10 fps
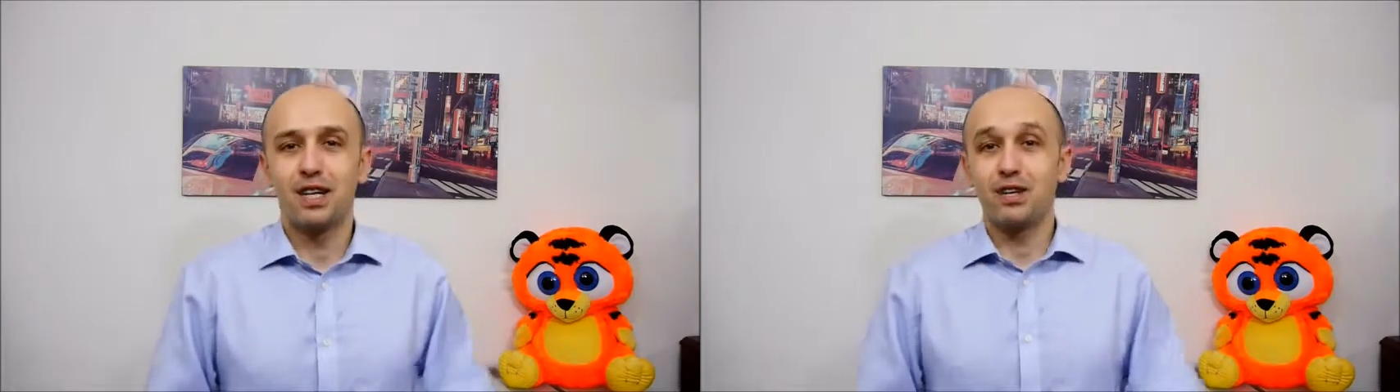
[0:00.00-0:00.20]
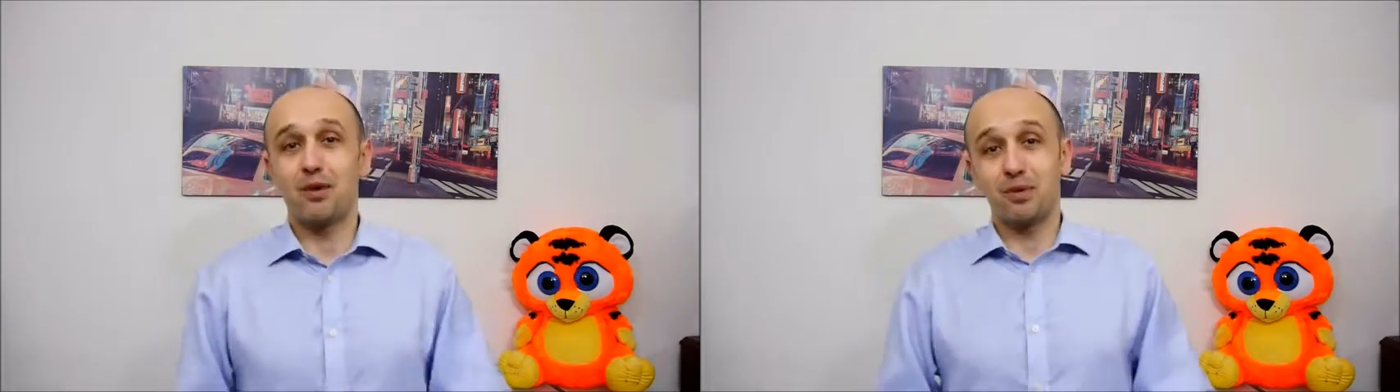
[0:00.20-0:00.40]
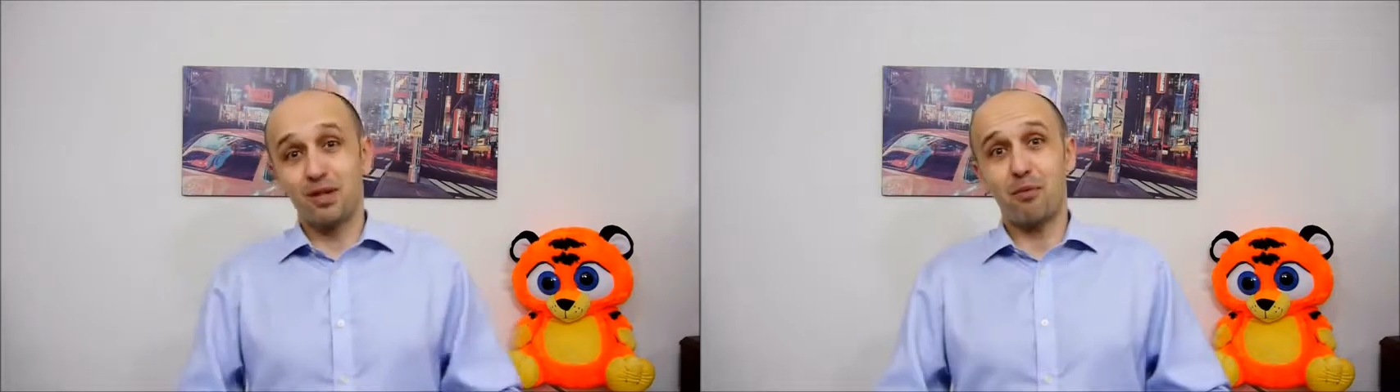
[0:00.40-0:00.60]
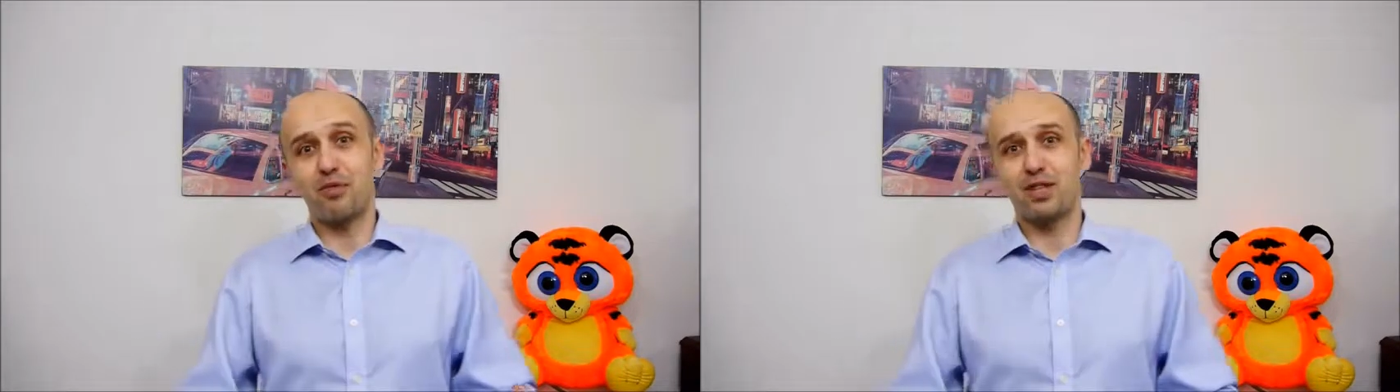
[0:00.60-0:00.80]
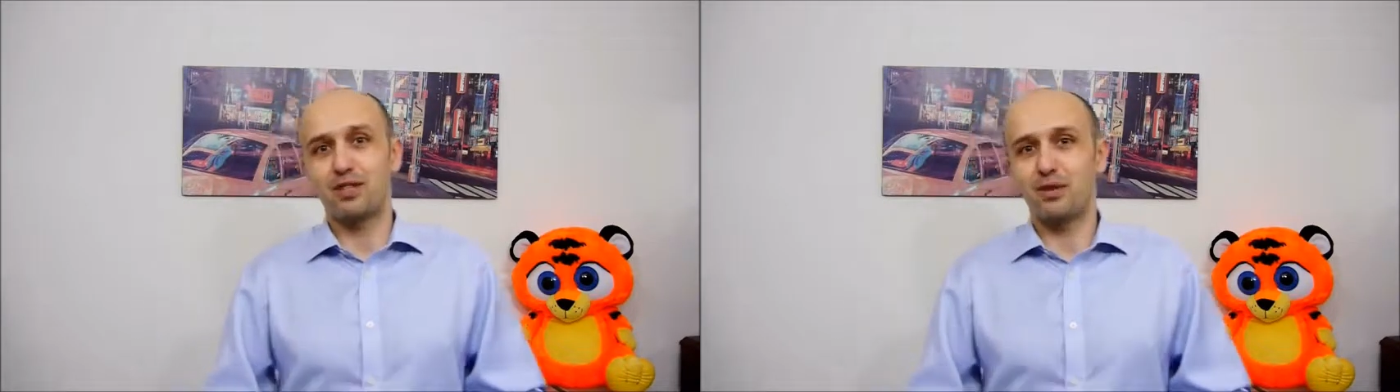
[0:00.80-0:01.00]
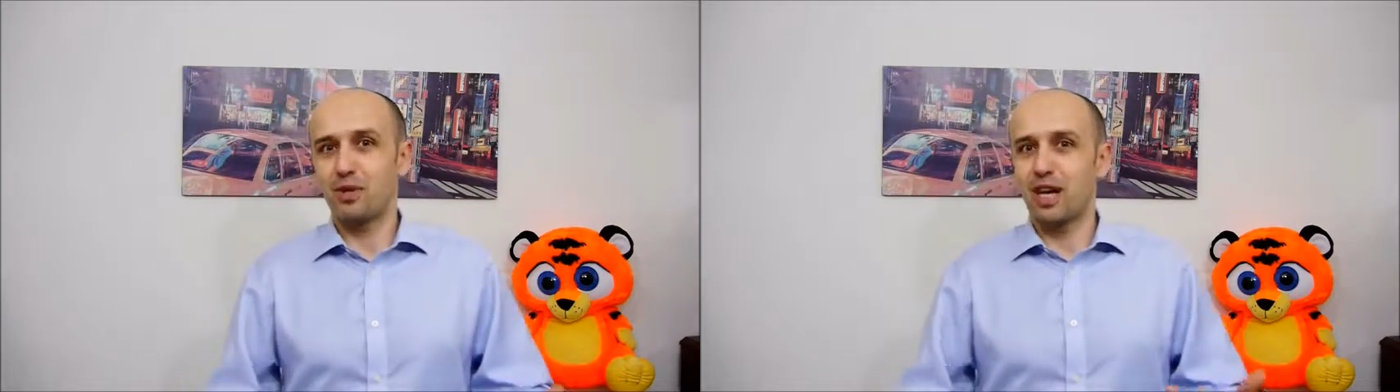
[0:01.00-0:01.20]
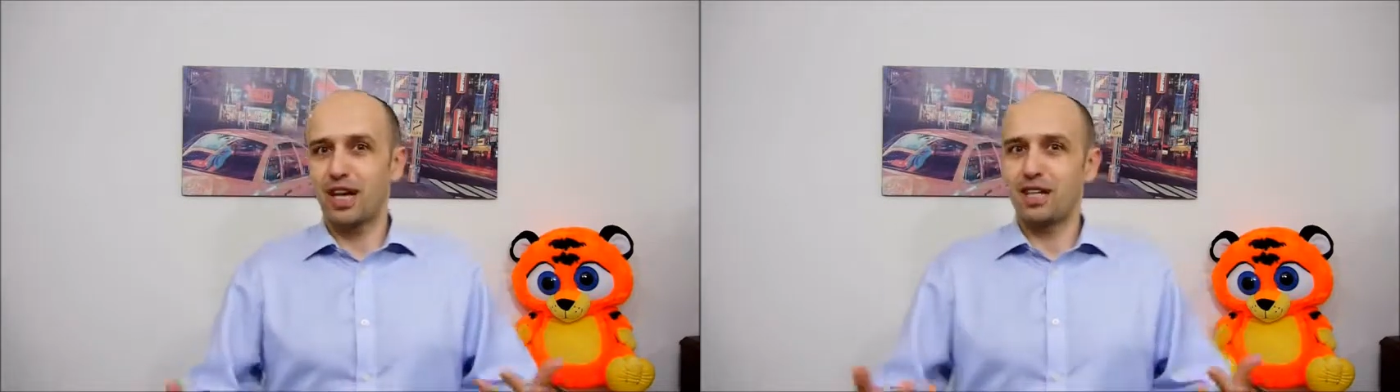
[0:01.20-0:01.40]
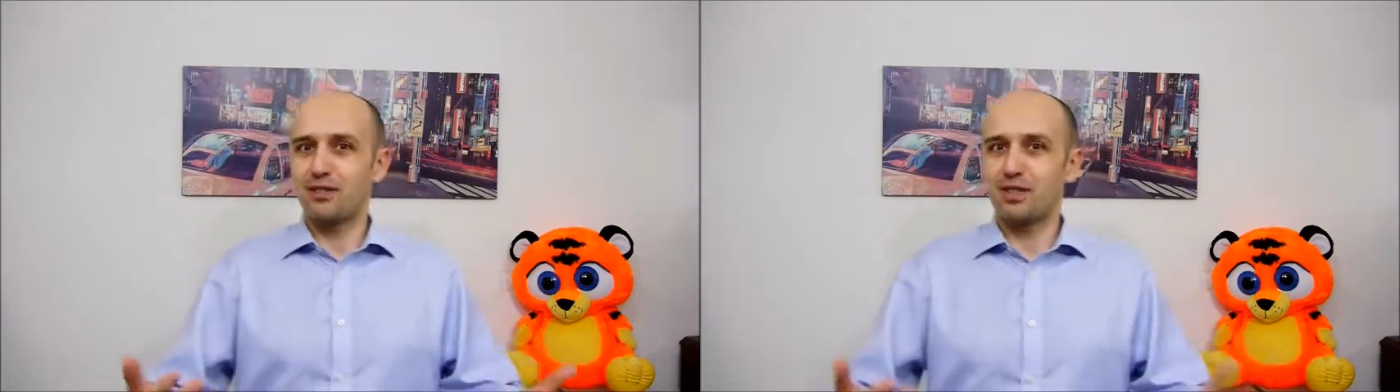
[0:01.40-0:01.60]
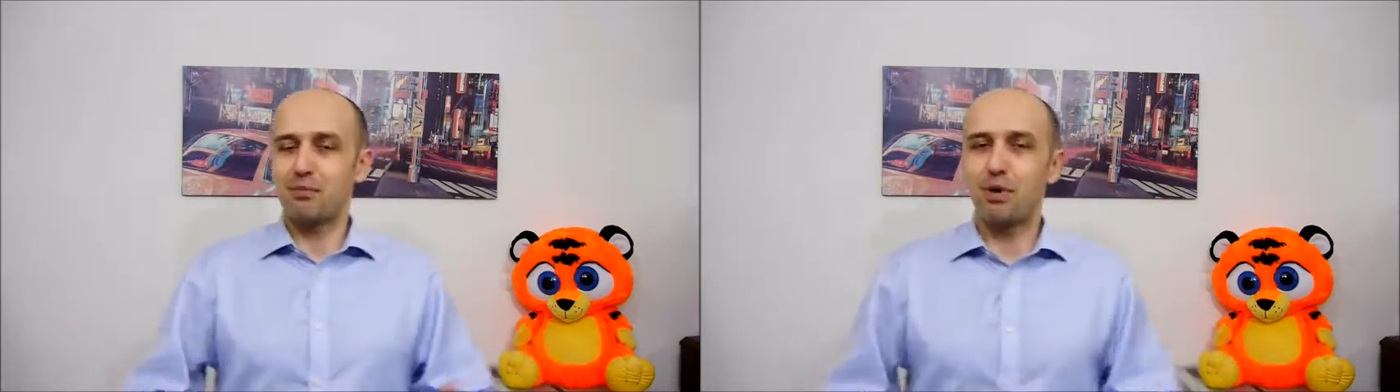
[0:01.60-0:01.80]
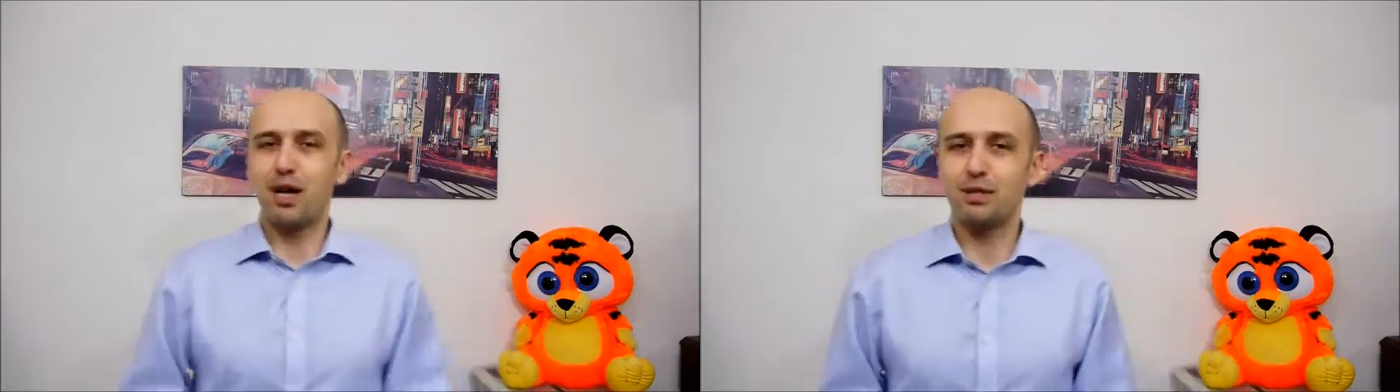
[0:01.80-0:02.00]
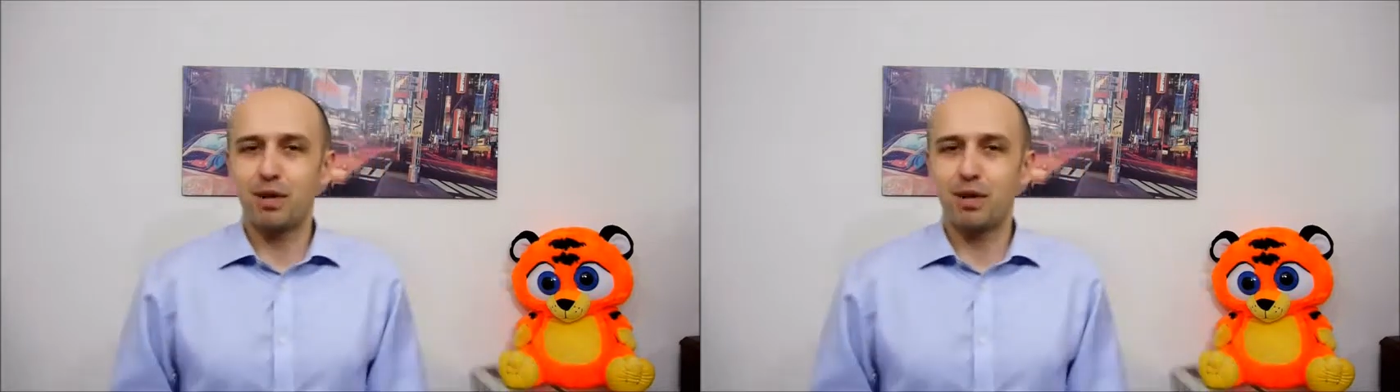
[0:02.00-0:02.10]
it's obvious, so we are kind of surprised.